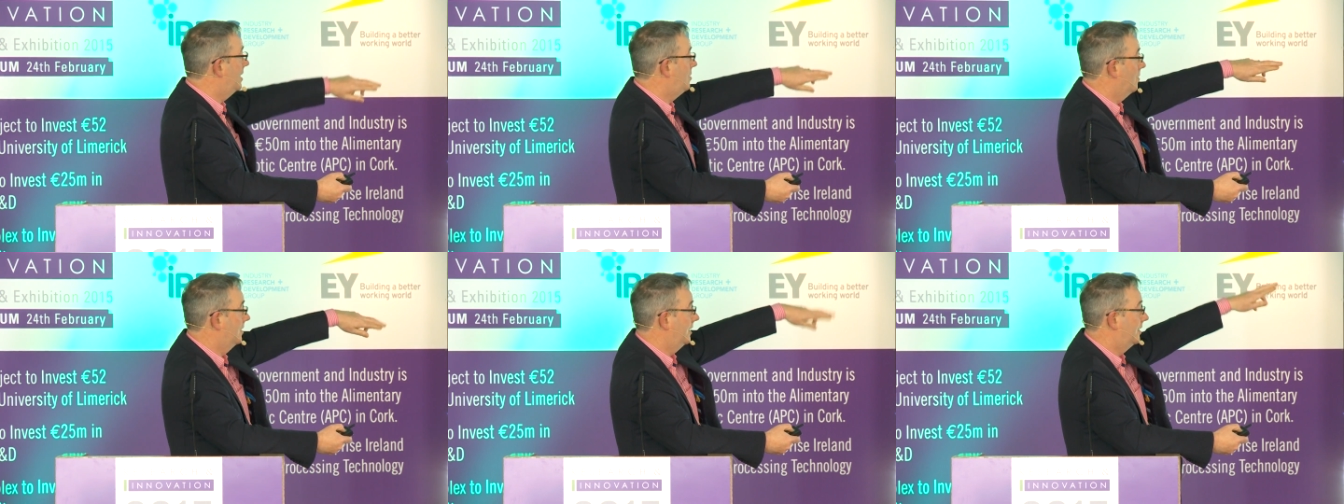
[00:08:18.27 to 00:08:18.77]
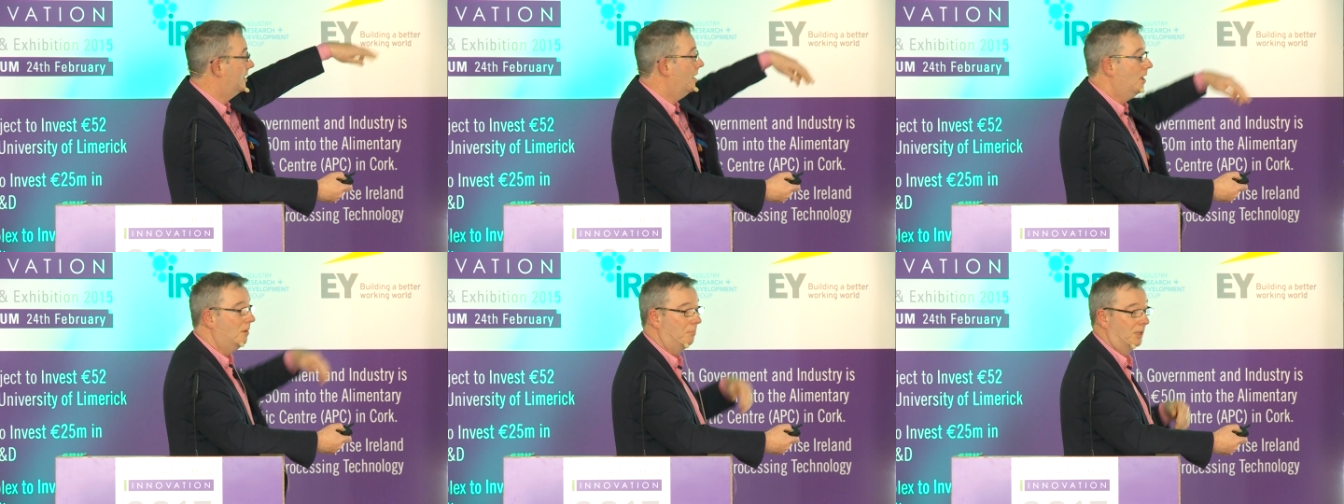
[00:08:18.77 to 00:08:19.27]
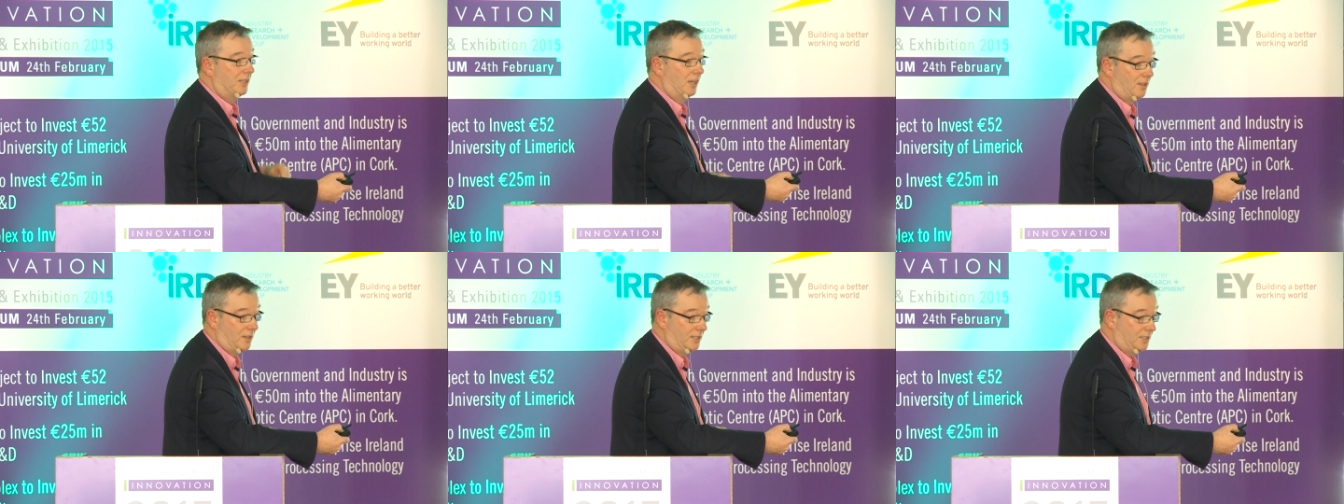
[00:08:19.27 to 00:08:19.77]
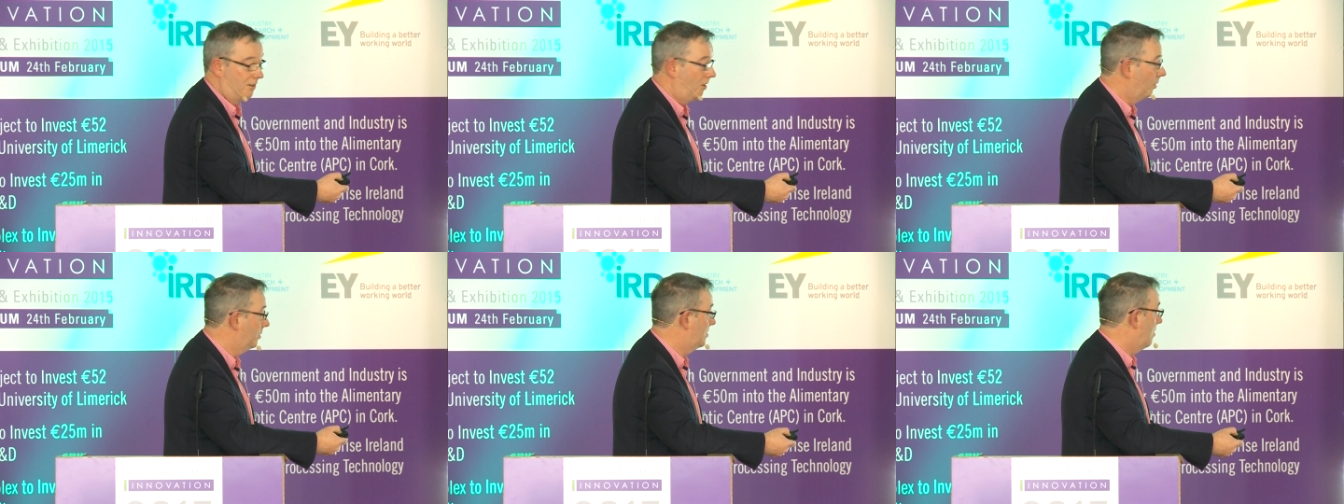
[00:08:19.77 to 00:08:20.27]
towards it, but the others are
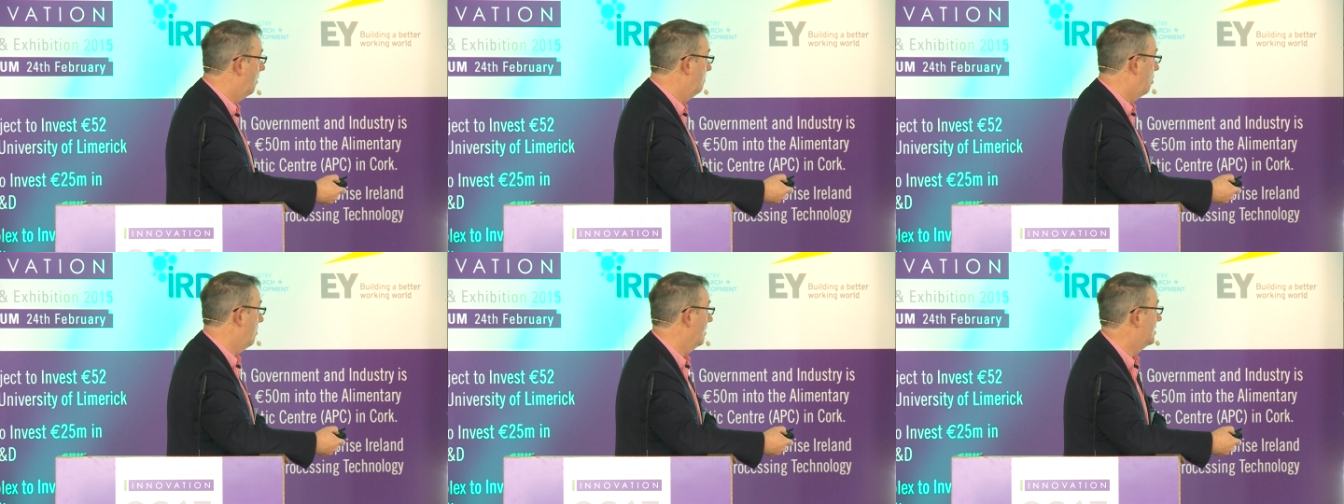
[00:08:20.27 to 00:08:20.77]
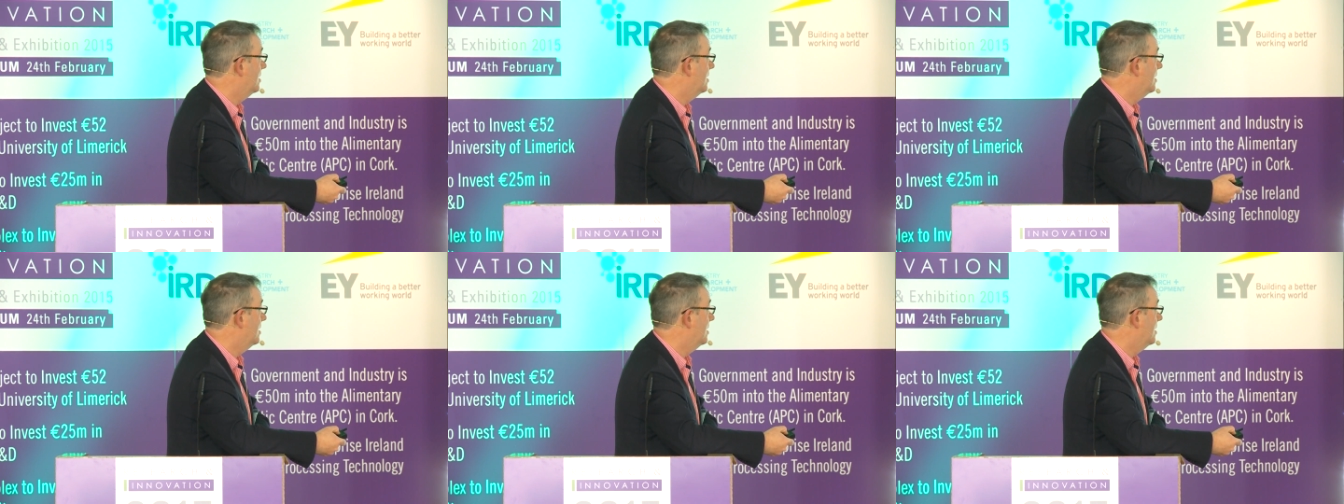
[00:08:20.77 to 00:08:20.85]
also important.